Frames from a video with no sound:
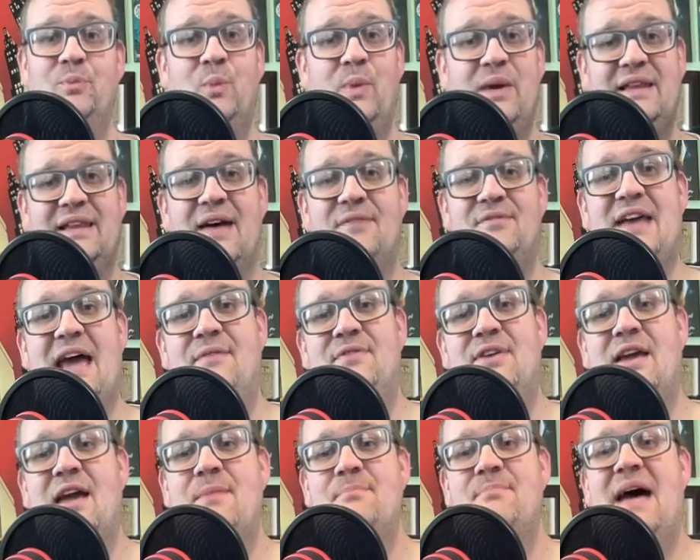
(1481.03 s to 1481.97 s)
We'd love to have
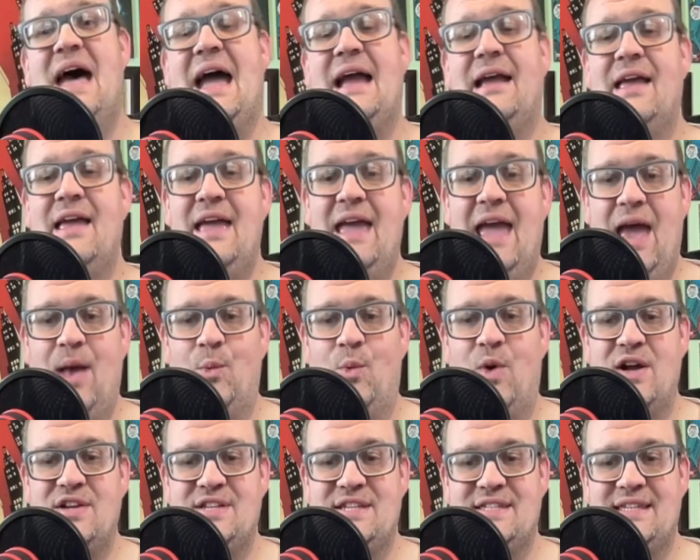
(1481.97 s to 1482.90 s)
you come back and
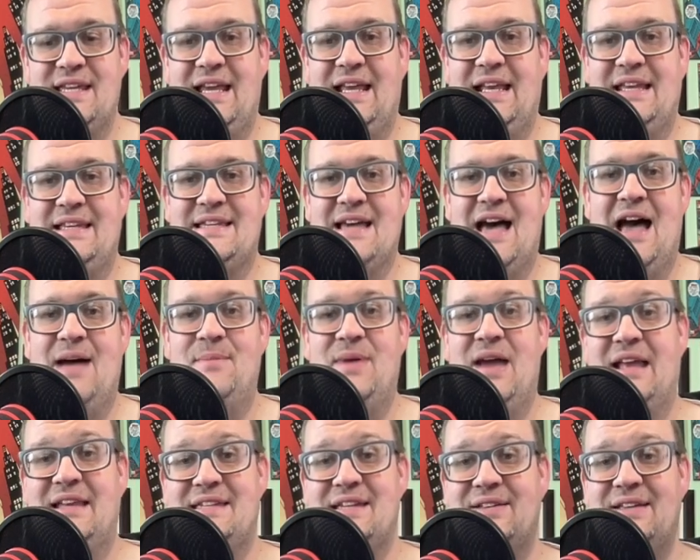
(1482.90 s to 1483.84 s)
watch us anytime.
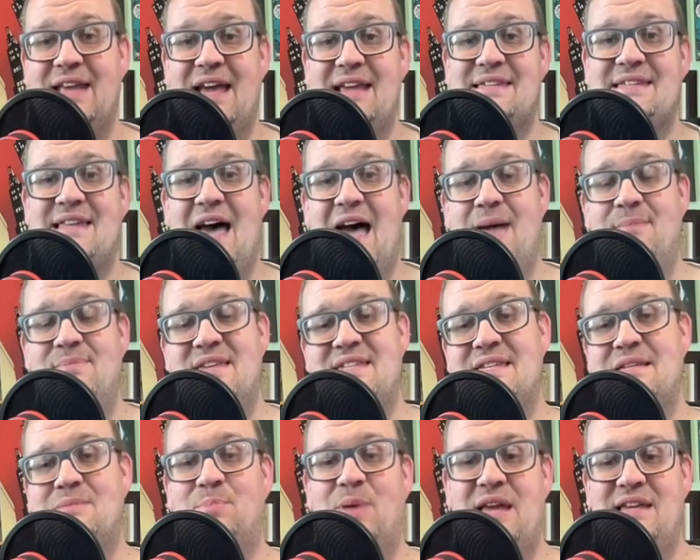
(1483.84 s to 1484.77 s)
Until next time,
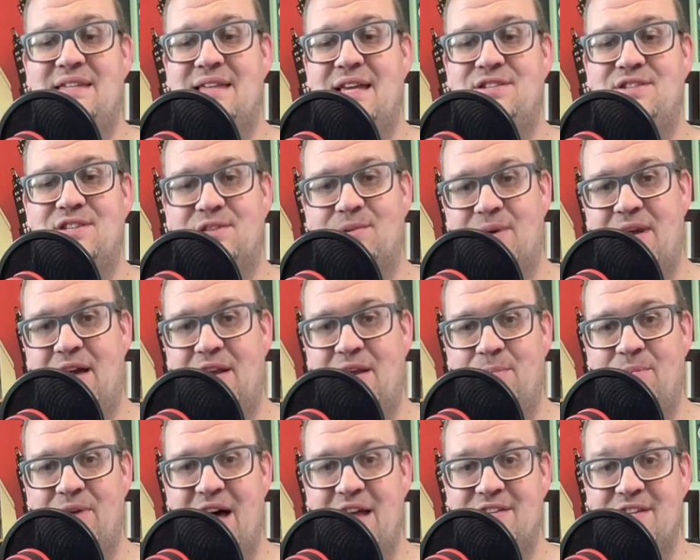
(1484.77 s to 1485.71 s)
this is PlayStation 3 on
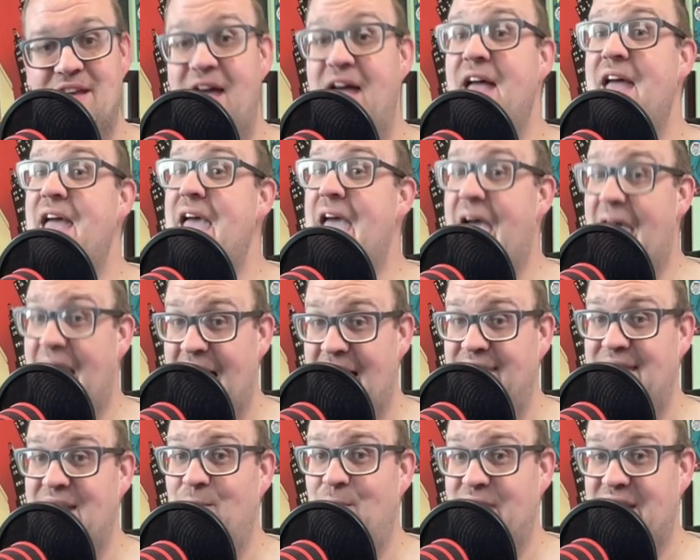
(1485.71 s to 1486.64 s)
a budget. And
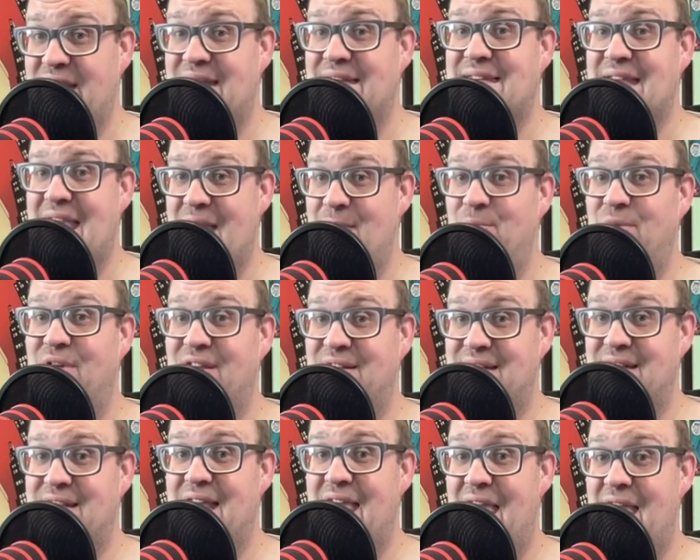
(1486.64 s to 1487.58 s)
I think we did damn
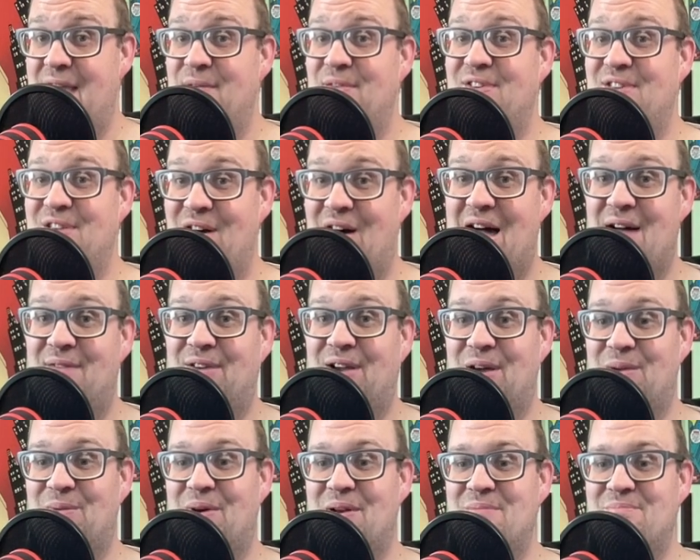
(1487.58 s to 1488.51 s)
good today. Y'all have a
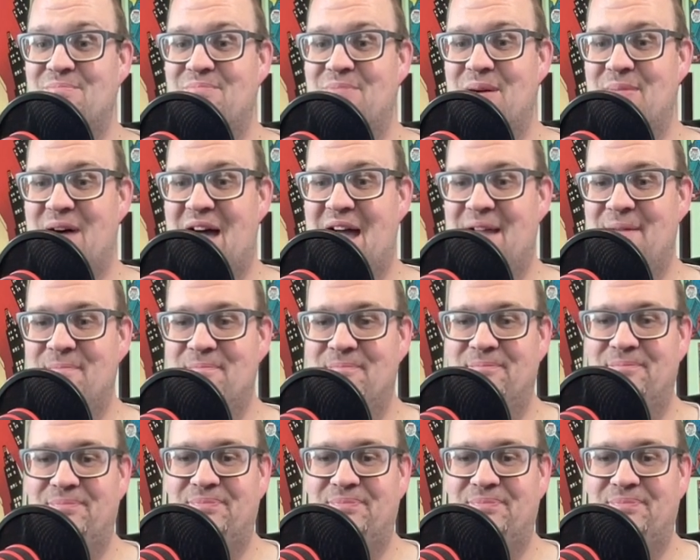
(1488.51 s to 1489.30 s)
good one. Bye-bye.